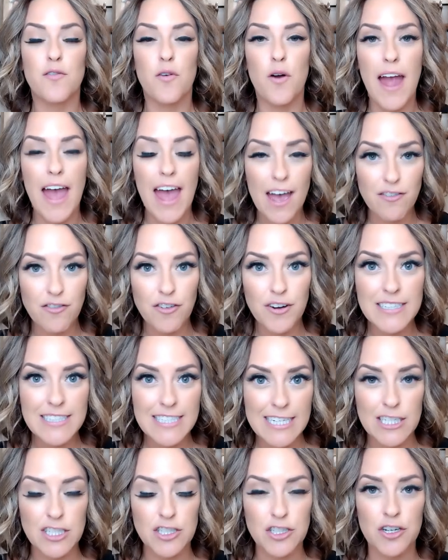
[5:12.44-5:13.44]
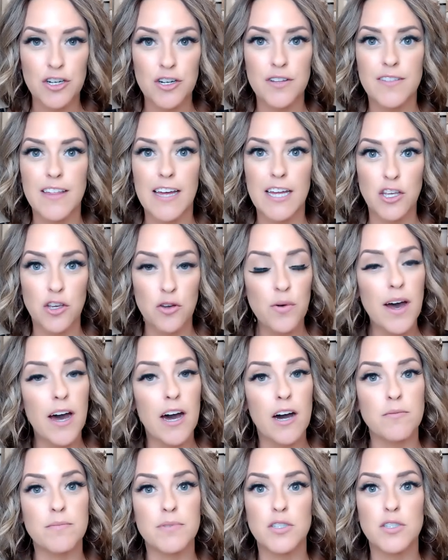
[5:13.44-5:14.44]
for every teacher that you
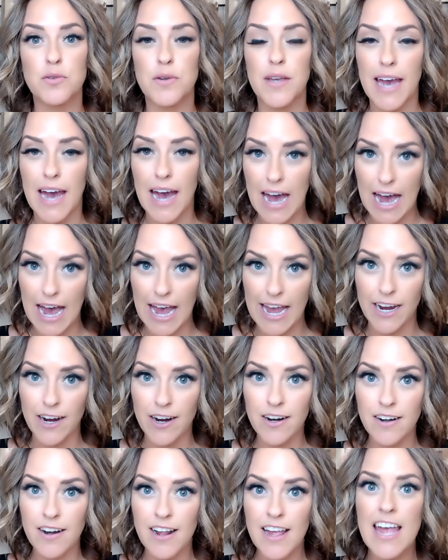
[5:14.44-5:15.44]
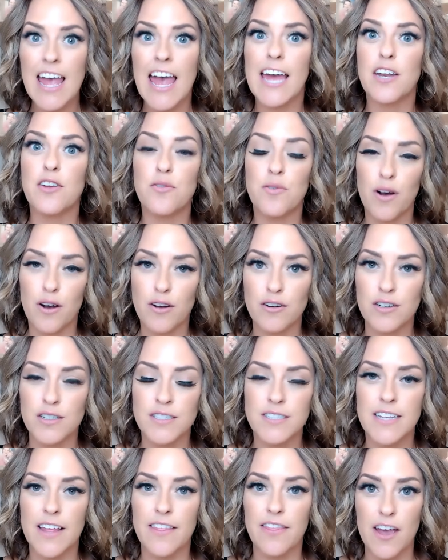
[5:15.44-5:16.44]
help to get hired and who
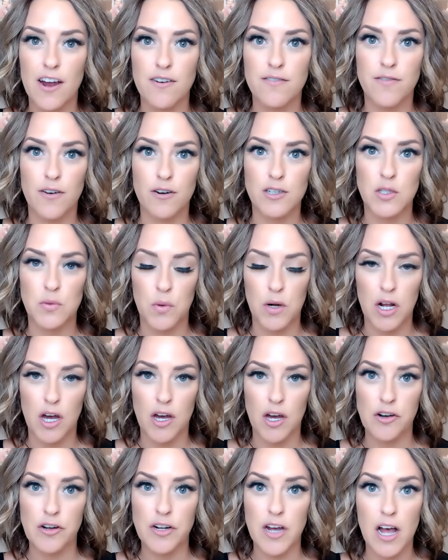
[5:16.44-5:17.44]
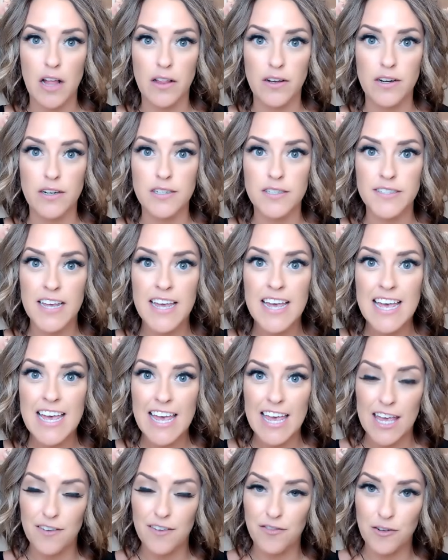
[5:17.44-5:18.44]
earns their first $100.
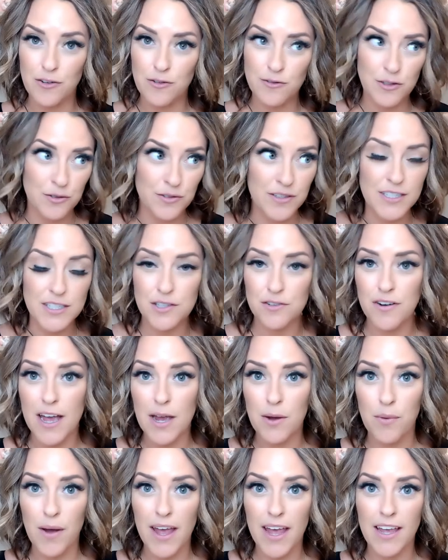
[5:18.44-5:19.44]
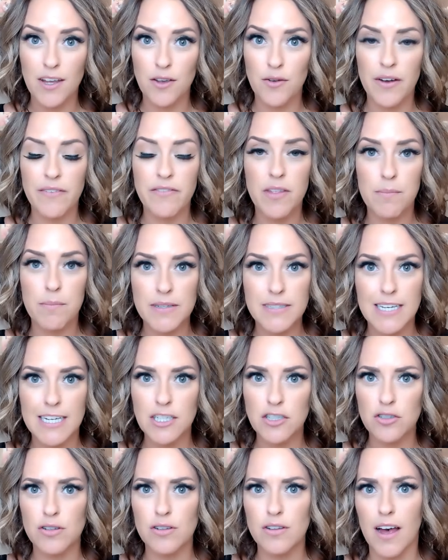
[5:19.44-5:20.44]
If you do this the right way, you have the
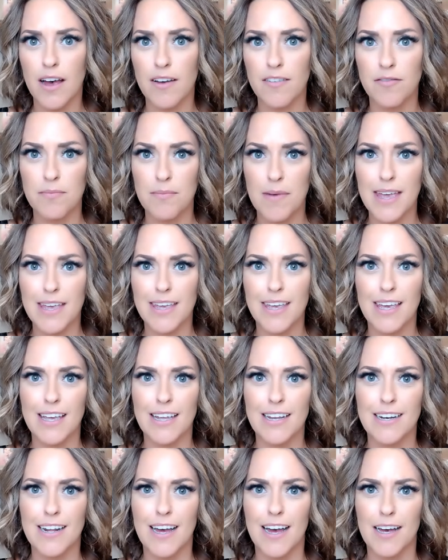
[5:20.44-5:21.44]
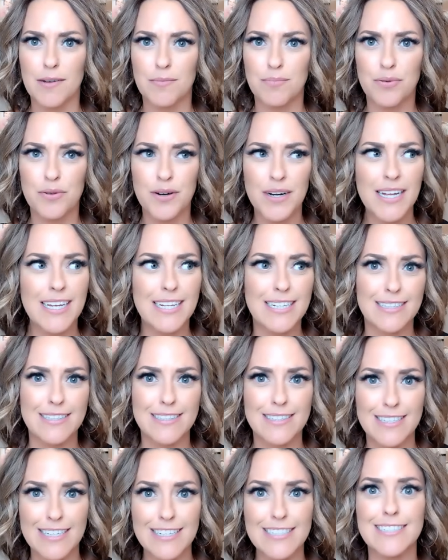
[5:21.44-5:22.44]
potential of making a pretty
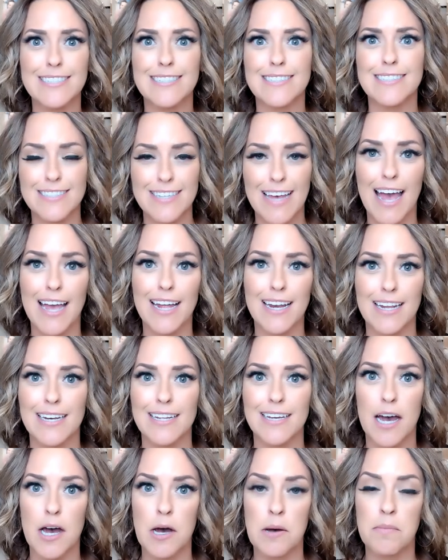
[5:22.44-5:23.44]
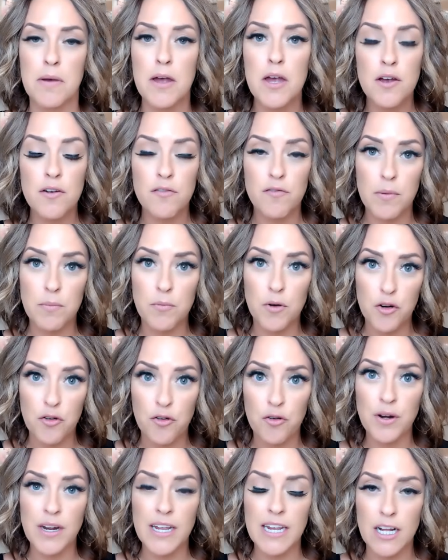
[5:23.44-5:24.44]
decent side income from
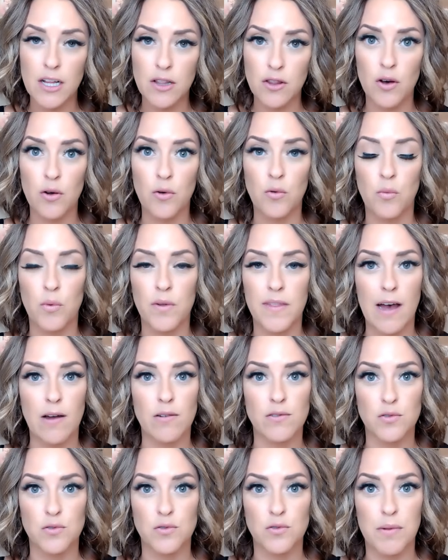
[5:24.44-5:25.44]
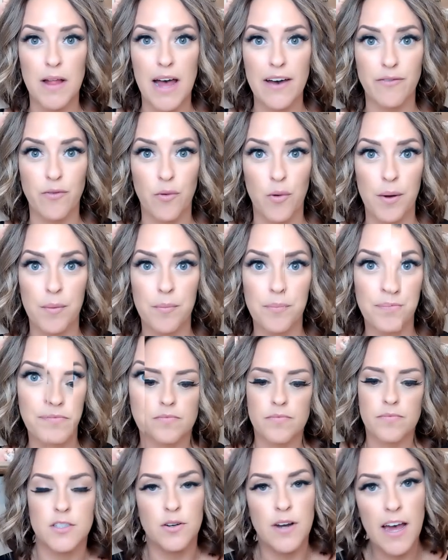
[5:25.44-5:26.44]
recruiting alone with Outschool's platform.
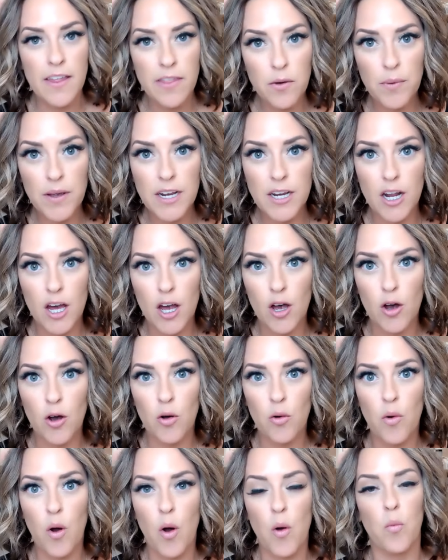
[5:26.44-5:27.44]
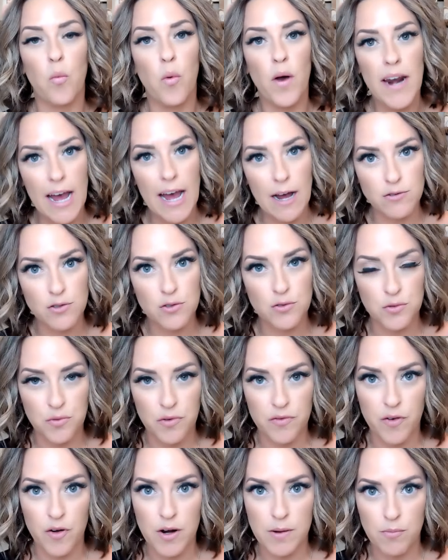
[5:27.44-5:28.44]
So now that we know what Outschool's
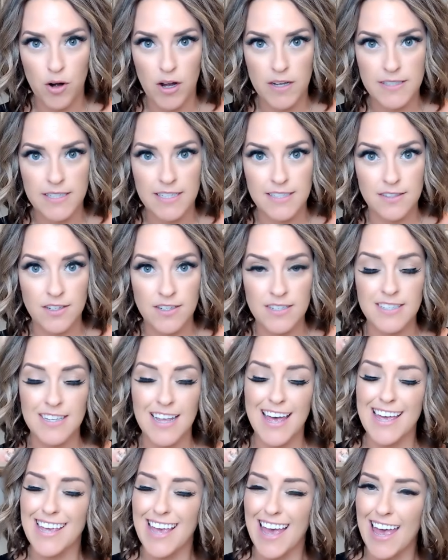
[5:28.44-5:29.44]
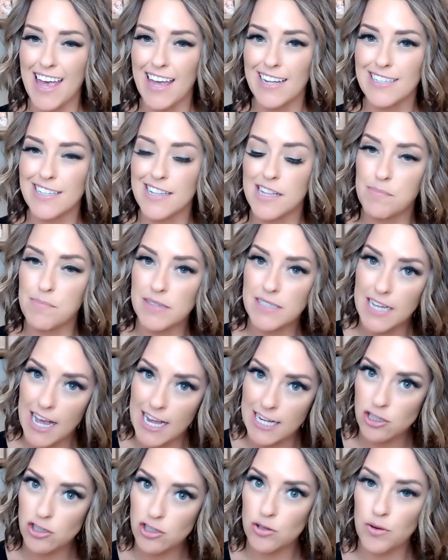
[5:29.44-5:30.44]
referring process looks like and the
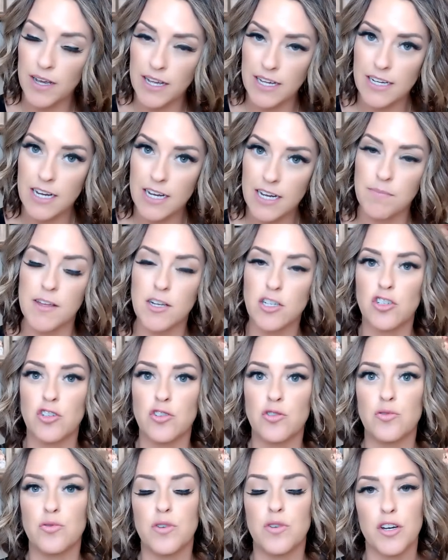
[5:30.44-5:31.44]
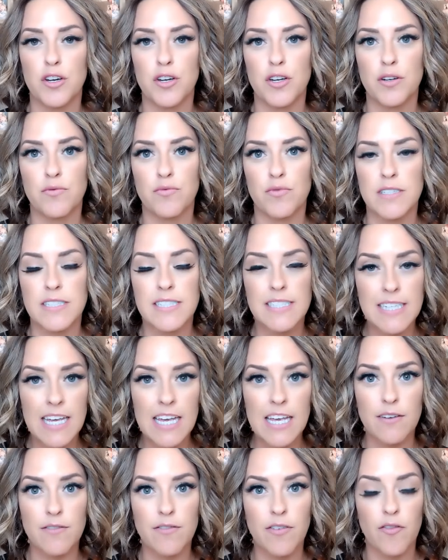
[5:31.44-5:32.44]
potential income that you could
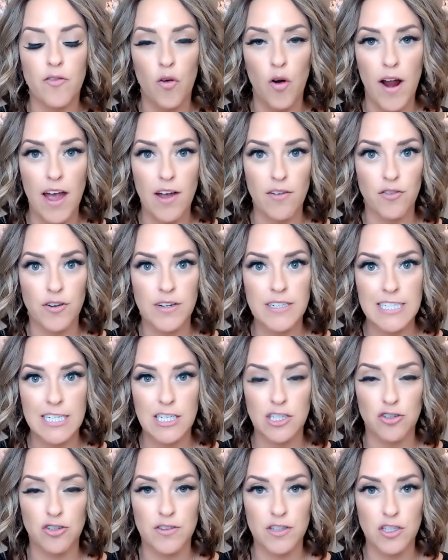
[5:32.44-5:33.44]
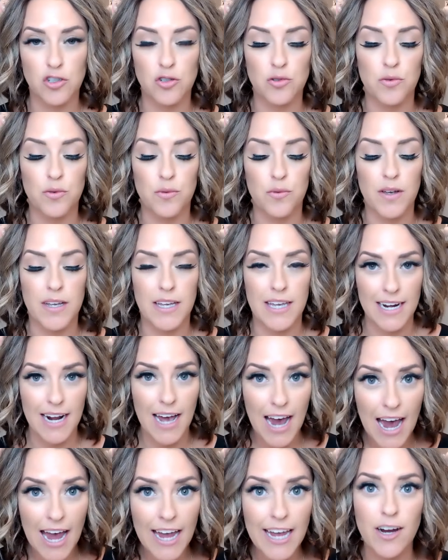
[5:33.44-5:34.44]
receive for every teacher that you get
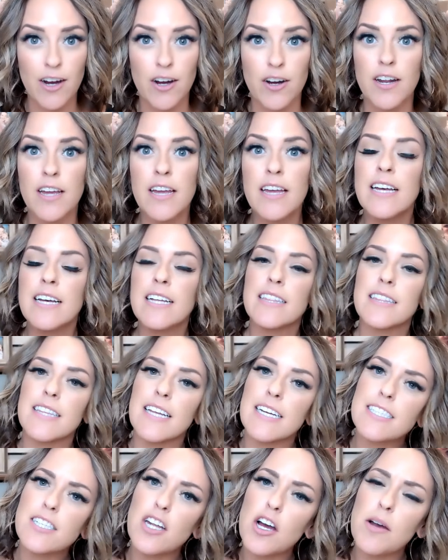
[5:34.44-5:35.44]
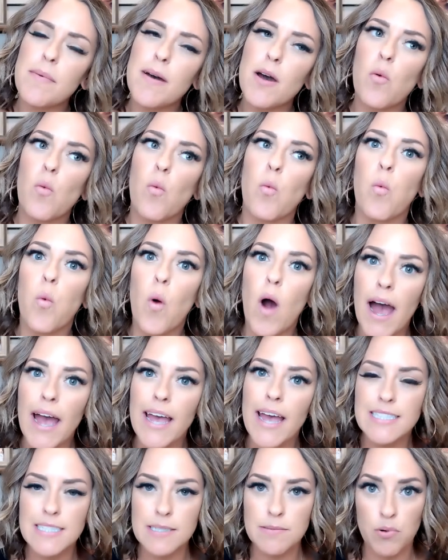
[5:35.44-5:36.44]
hired, let's talk about
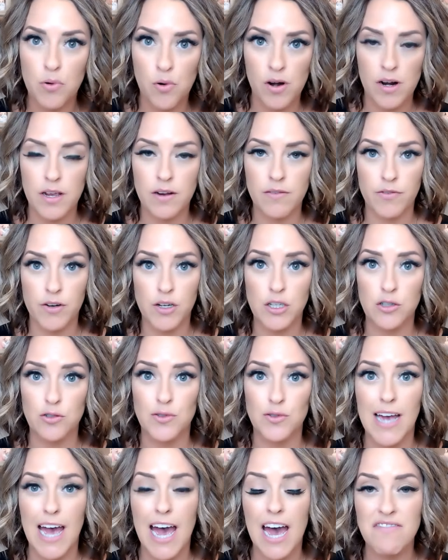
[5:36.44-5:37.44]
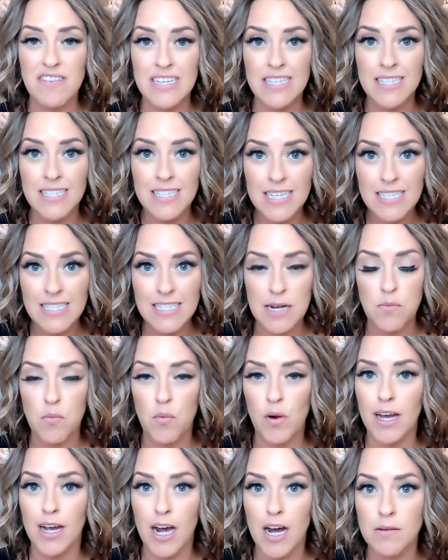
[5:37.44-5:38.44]
why it's important for you to have a system
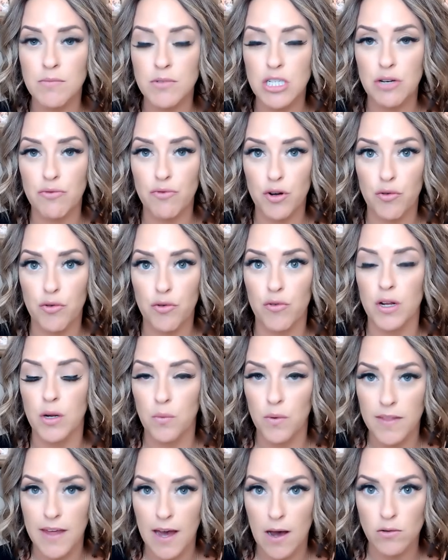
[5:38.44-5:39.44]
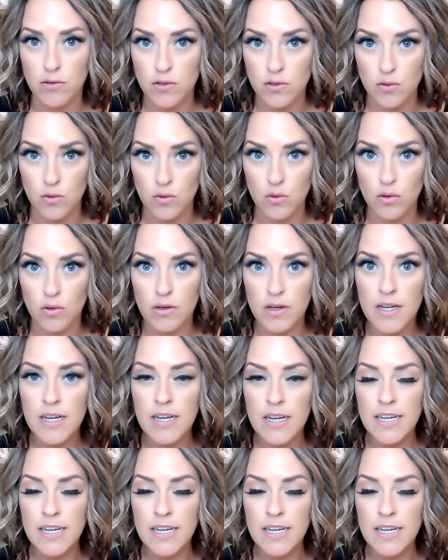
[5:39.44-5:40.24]
when it comes to recruiting with Outschool.